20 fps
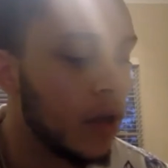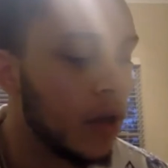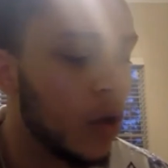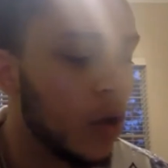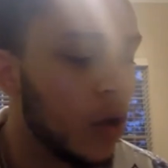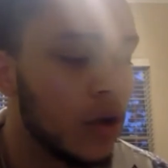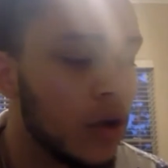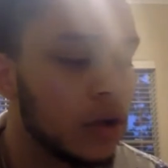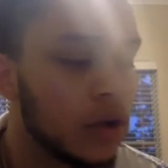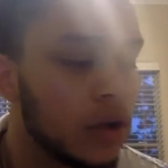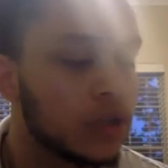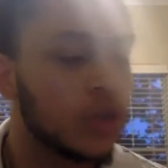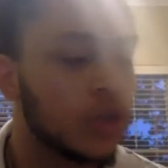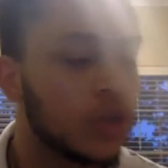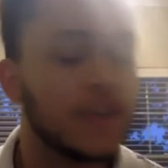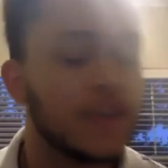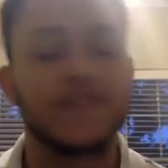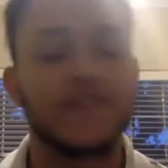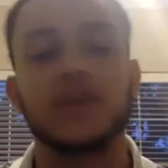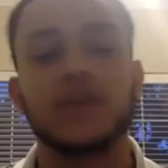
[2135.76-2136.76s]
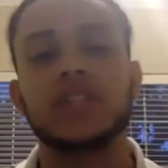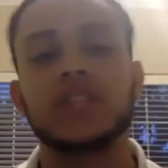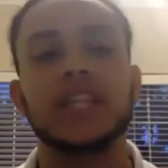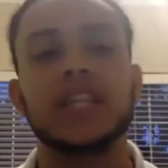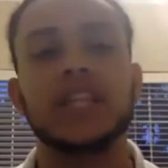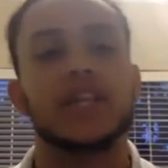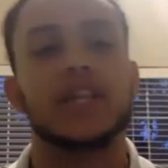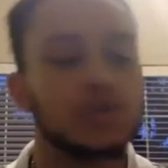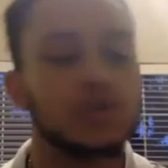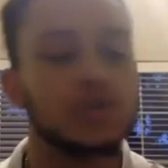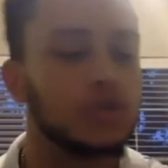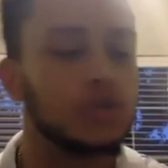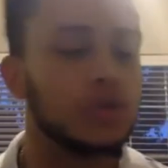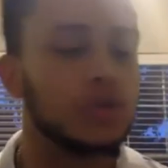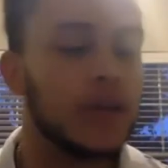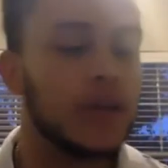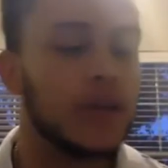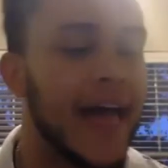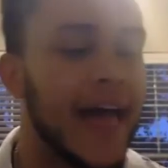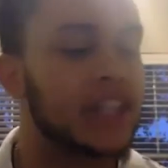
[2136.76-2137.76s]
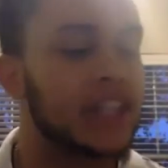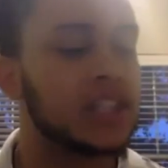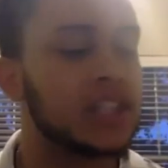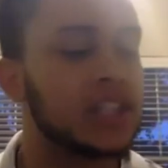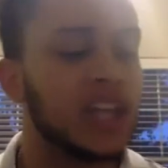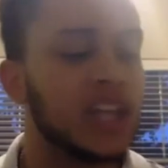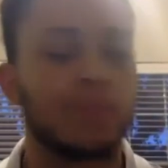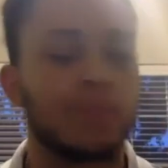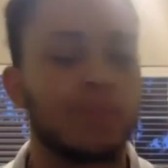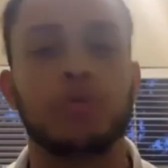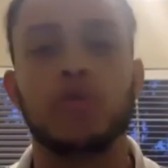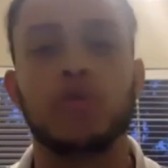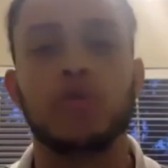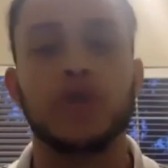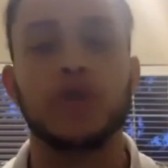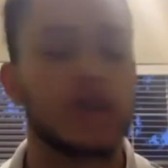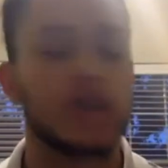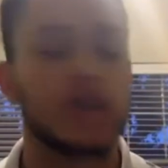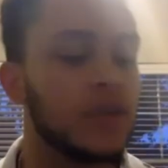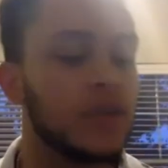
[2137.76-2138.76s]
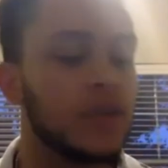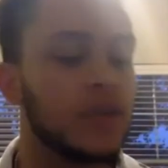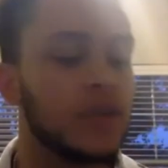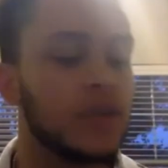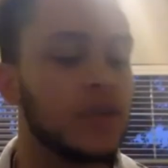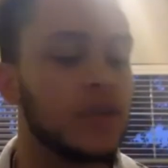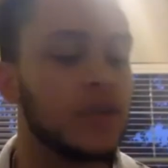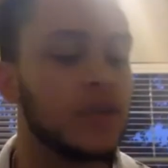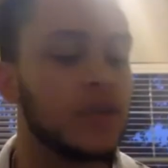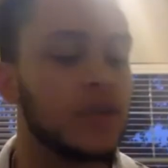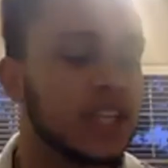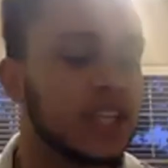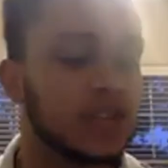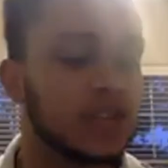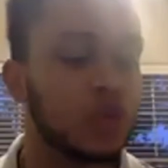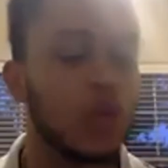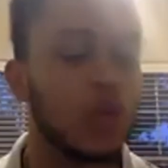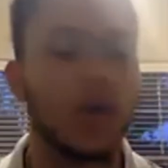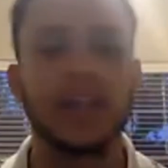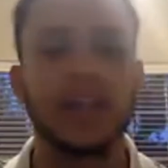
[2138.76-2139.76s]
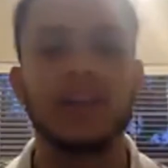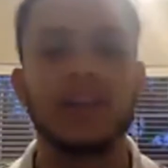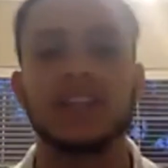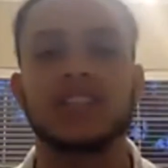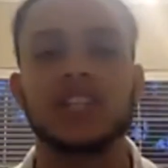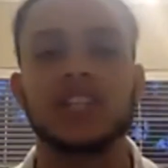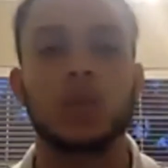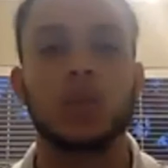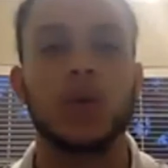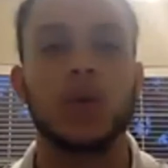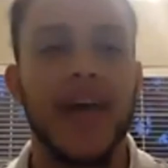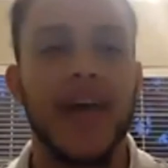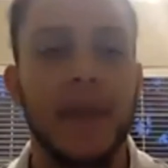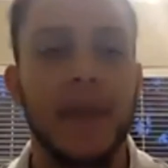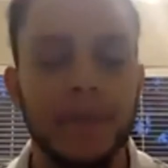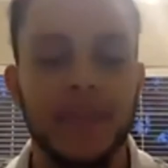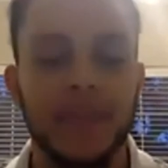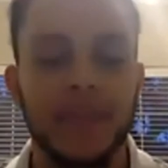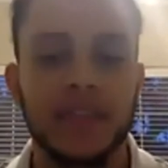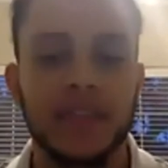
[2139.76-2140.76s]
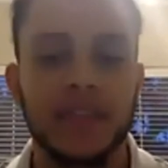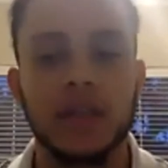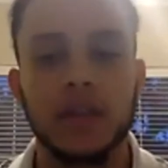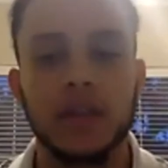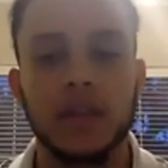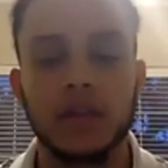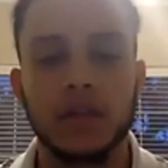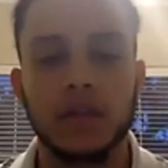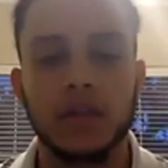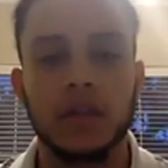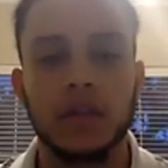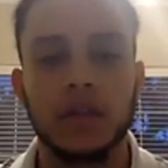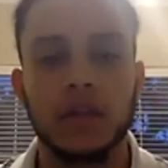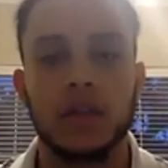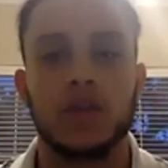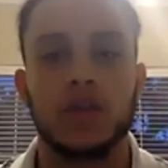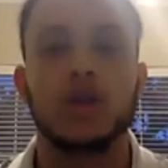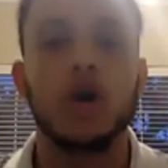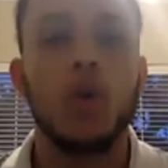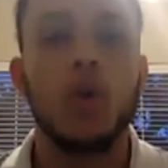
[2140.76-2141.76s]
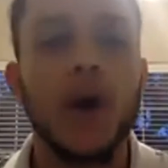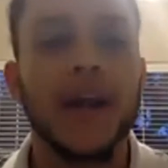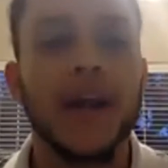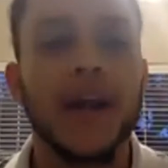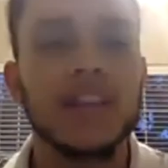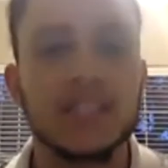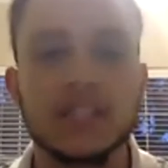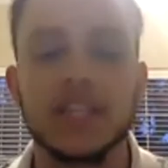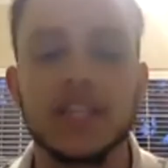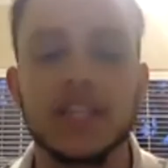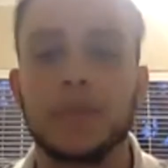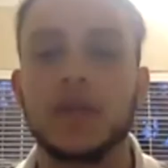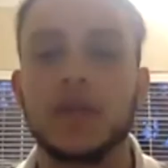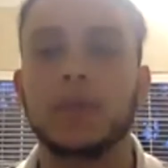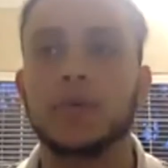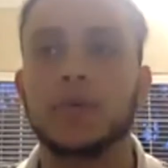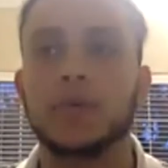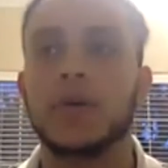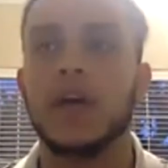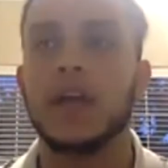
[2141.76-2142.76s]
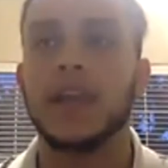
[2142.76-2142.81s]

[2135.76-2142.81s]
So the first thing that you do to actually improve your communication is you want to listen with empathy. You don't want to listen to people.